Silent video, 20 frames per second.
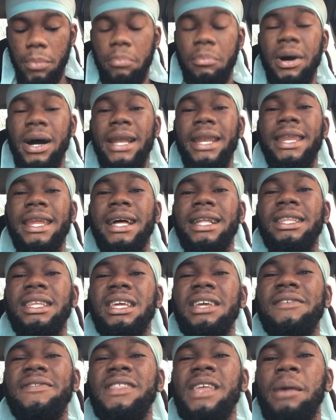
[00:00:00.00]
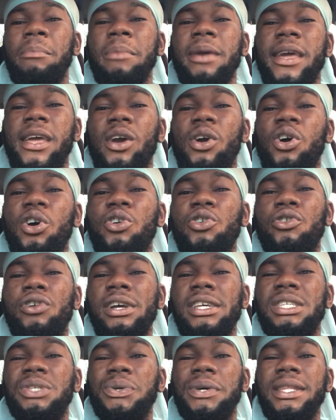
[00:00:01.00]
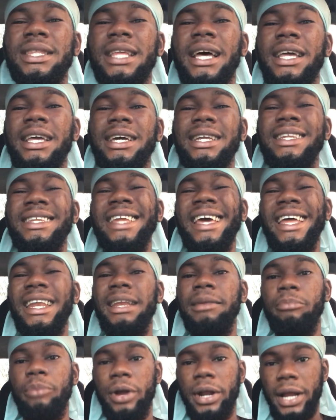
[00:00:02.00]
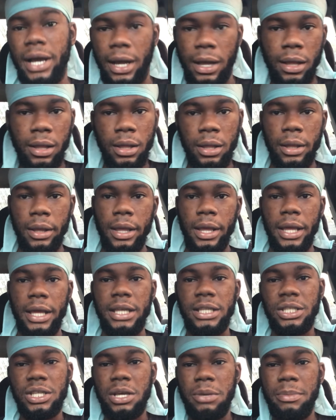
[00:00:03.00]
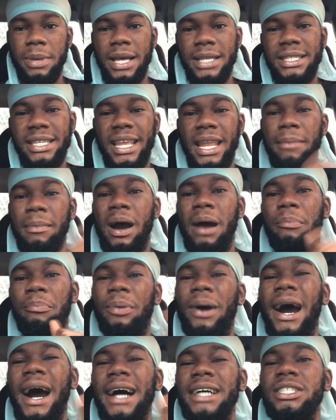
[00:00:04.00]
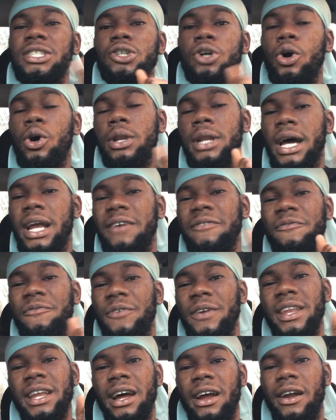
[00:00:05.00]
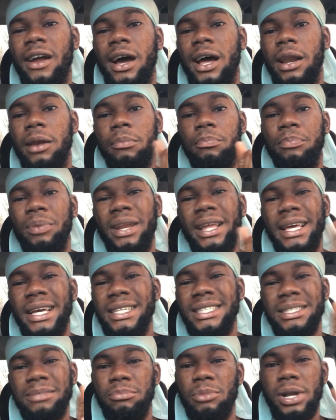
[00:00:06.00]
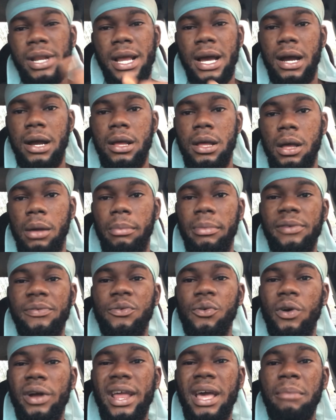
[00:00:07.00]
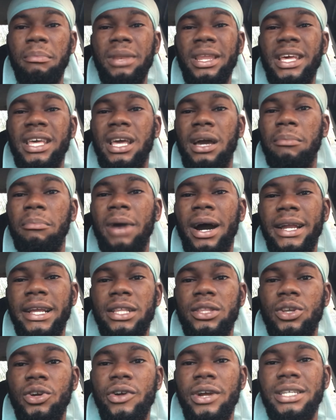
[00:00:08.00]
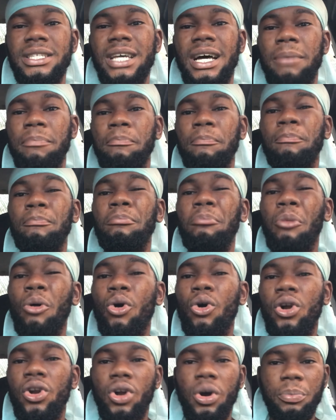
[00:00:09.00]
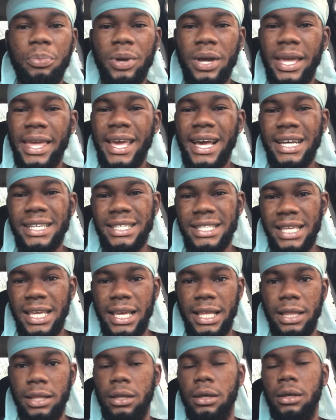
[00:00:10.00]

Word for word: man not even make you go restaurant and you're dead, brother. You see me? I say them a pass you on at the funeral place, brother, before them lay your body to rest and bore up your casket.